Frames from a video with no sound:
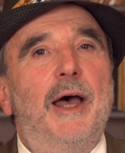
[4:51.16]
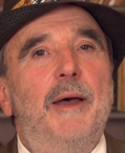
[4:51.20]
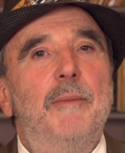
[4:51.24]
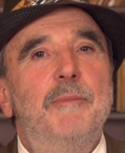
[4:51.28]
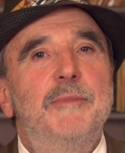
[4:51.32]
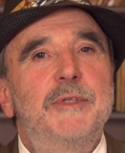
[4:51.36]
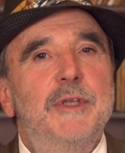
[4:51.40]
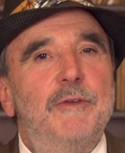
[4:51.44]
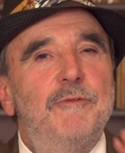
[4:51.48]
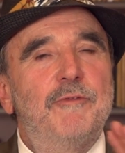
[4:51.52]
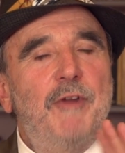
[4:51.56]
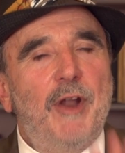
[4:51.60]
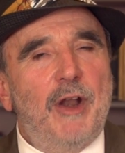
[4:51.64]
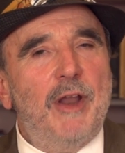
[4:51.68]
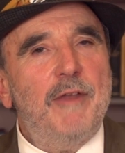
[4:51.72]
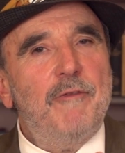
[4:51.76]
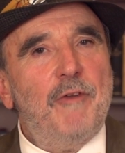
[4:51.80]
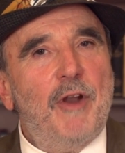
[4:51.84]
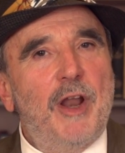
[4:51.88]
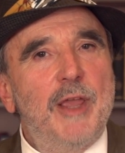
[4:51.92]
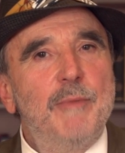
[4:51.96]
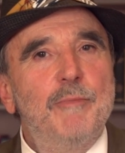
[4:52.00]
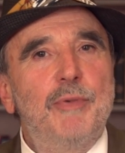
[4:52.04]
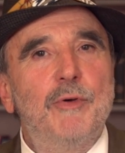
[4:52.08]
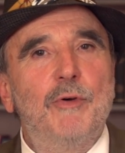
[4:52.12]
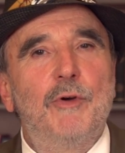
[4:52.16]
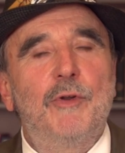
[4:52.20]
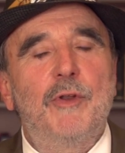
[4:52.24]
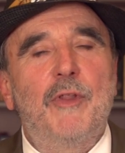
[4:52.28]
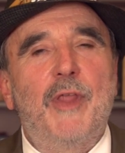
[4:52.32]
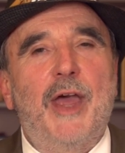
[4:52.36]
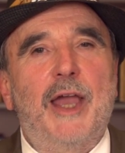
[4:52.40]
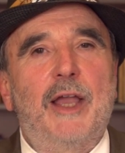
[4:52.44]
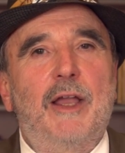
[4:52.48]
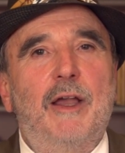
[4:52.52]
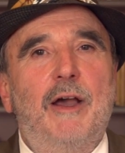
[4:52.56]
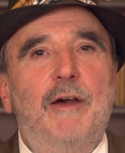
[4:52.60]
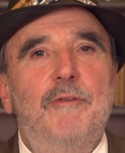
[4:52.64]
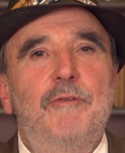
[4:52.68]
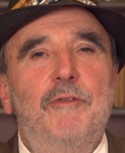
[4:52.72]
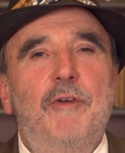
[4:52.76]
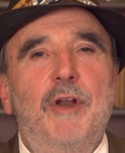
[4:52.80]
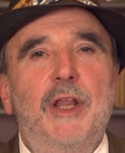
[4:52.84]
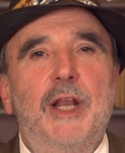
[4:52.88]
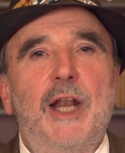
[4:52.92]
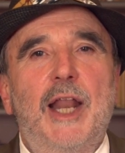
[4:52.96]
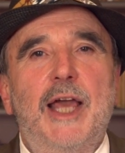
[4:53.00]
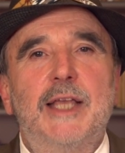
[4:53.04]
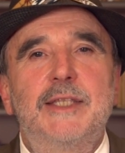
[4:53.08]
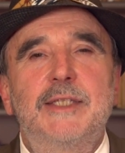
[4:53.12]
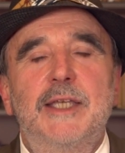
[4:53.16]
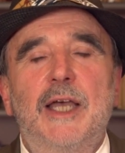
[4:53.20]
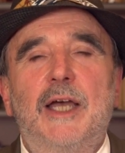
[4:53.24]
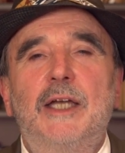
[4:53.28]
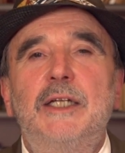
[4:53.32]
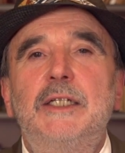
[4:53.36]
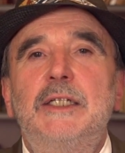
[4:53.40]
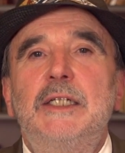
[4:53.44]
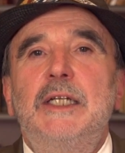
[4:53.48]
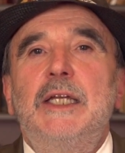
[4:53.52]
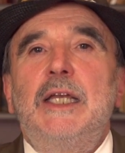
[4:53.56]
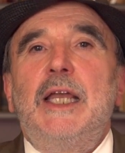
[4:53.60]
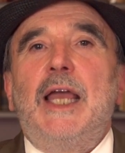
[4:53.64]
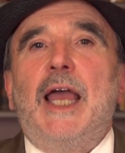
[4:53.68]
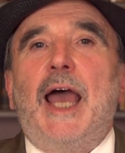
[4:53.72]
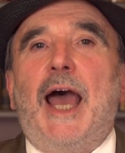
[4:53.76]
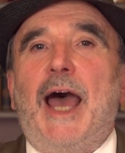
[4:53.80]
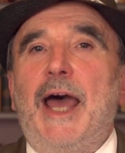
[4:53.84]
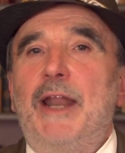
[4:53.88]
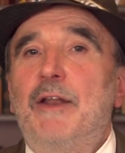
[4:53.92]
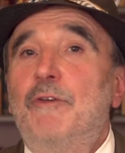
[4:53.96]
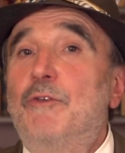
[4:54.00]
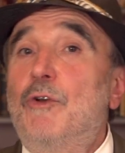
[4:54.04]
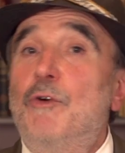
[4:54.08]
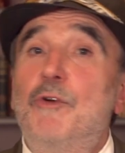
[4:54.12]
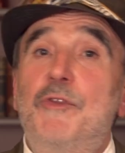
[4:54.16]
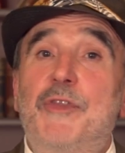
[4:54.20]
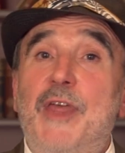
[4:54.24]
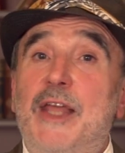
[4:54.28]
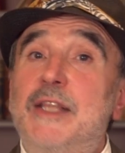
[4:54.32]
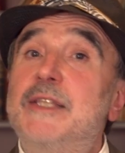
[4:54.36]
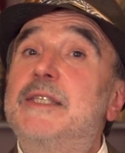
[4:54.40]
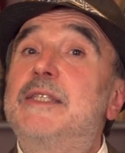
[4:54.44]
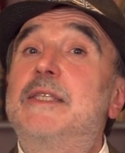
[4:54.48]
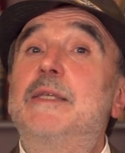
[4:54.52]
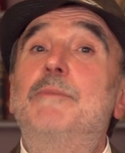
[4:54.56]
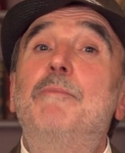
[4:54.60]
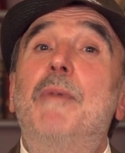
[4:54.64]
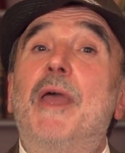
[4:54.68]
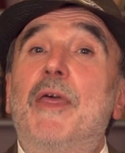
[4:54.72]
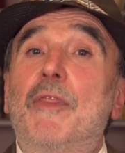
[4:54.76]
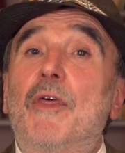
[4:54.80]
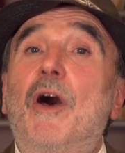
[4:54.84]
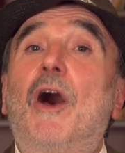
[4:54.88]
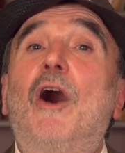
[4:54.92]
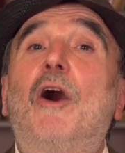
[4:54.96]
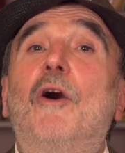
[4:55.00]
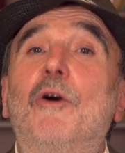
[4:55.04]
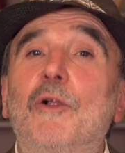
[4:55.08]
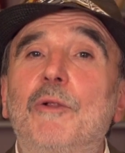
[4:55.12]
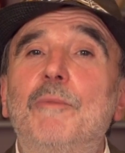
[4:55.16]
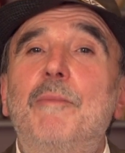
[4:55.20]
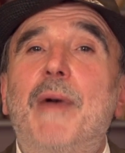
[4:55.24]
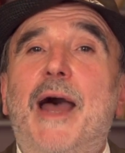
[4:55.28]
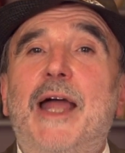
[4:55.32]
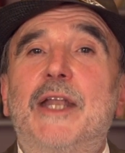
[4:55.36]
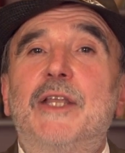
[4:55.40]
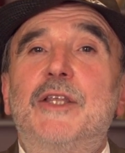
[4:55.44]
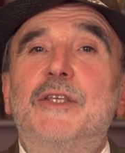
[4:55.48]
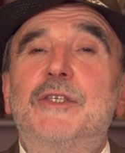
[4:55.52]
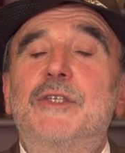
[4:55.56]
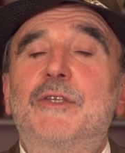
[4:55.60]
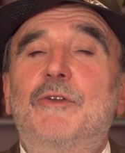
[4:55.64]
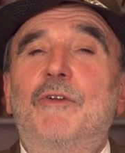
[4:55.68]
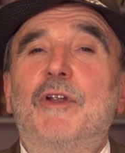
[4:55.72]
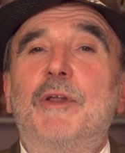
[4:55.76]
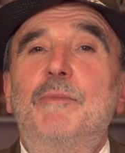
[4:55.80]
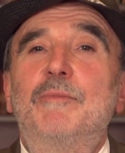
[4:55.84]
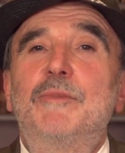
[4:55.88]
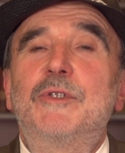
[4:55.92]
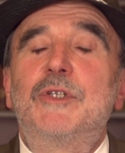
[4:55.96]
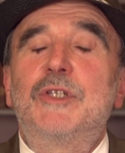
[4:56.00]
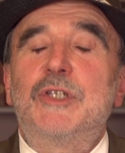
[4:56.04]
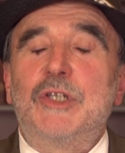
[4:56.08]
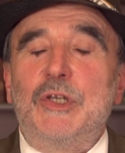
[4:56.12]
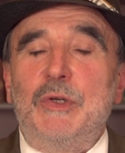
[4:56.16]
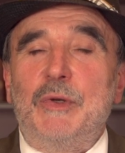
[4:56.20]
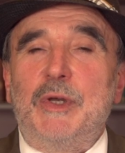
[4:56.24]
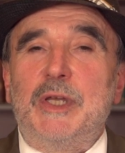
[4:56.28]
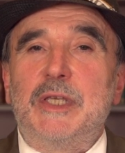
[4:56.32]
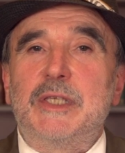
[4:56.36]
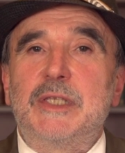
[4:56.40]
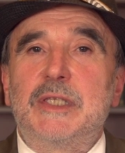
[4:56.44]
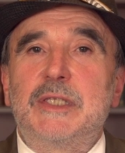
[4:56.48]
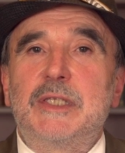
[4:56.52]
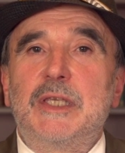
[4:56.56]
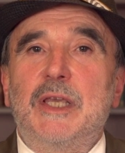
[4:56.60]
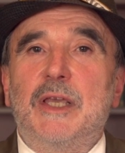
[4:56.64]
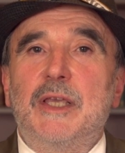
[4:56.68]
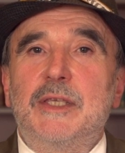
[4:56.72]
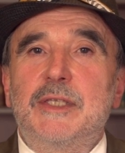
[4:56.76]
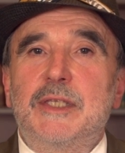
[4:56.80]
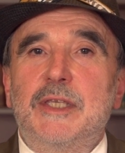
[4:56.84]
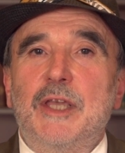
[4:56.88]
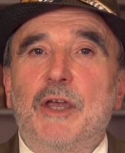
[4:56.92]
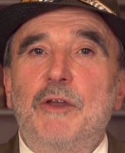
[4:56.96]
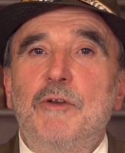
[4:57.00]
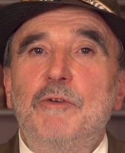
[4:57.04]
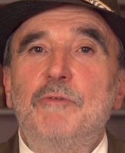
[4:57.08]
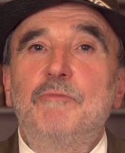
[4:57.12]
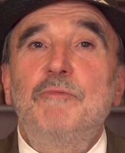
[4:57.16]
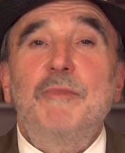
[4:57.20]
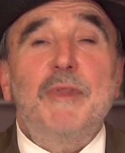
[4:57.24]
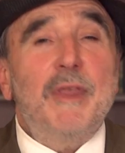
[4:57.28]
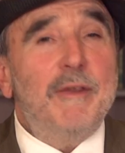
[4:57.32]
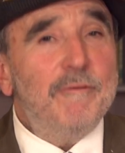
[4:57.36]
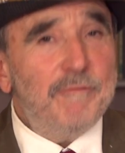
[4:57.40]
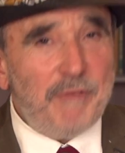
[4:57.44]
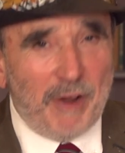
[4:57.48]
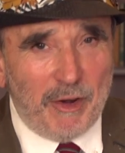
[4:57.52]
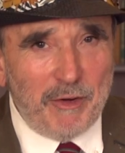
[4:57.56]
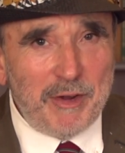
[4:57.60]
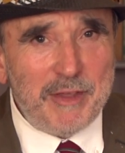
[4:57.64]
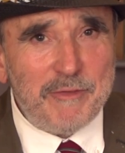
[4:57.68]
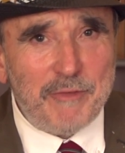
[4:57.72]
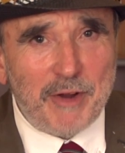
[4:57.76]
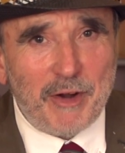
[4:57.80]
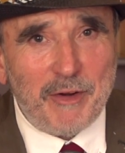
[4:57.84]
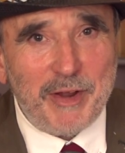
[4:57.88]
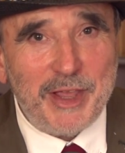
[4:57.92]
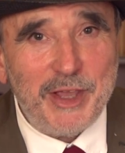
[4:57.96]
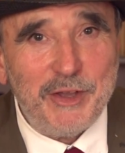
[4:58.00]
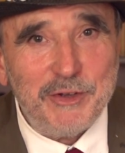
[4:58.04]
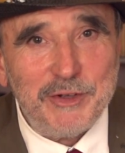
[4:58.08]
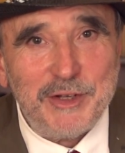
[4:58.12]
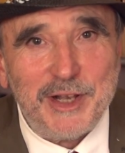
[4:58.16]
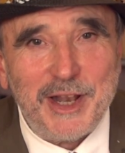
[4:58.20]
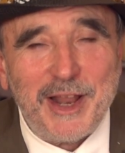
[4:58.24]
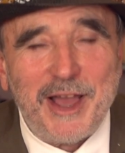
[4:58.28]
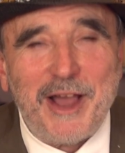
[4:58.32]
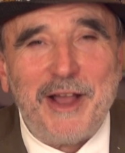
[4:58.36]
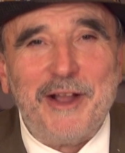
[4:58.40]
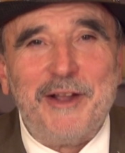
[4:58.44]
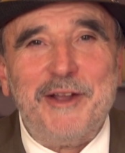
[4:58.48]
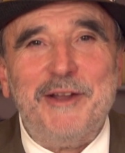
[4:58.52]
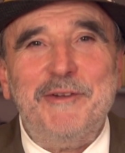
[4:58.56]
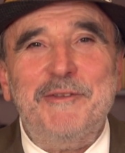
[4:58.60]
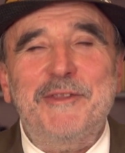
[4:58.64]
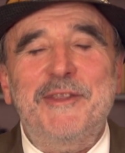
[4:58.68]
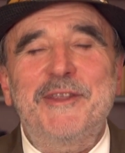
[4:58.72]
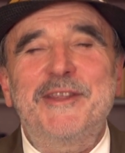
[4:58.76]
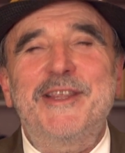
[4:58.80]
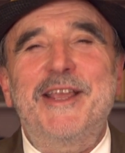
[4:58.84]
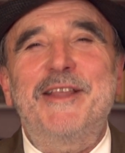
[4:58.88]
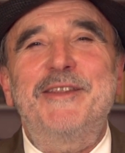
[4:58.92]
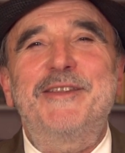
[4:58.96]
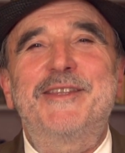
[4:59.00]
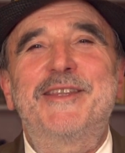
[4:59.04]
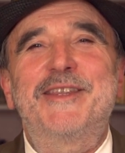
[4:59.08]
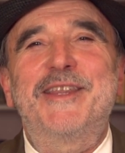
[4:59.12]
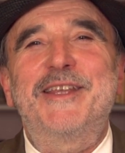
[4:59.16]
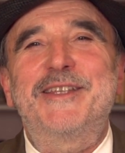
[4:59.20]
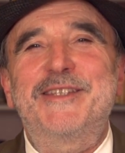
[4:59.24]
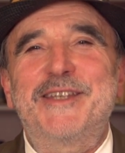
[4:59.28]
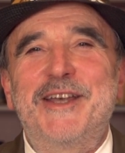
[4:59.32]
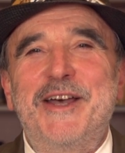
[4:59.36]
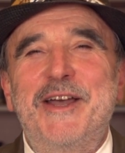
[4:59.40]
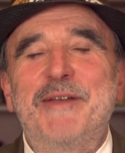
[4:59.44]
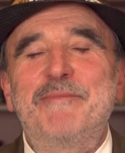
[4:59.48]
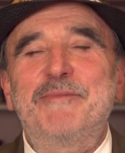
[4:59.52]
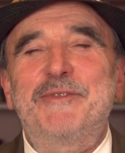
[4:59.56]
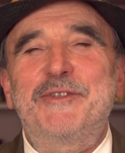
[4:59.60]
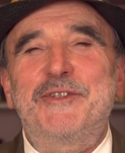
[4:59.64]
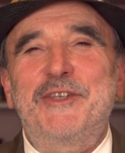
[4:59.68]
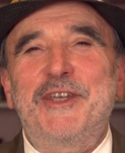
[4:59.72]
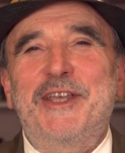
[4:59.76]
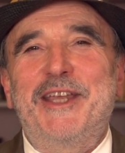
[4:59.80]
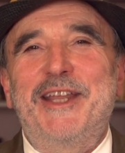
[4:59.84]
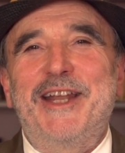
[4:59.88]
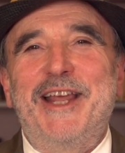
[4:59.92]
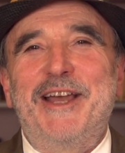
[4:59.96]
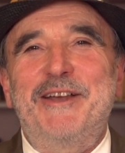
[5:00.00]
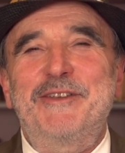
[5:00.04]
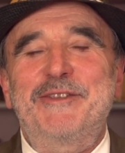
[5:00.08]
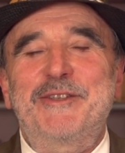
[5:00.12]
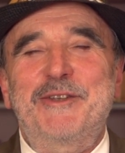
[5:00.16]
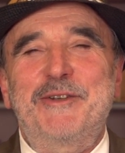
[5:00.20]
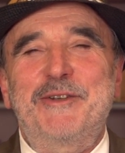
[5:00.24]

So very, very important, that covering letter. And of course then submit the whole manuscript to us. So very, very good luck with the Times Chicken House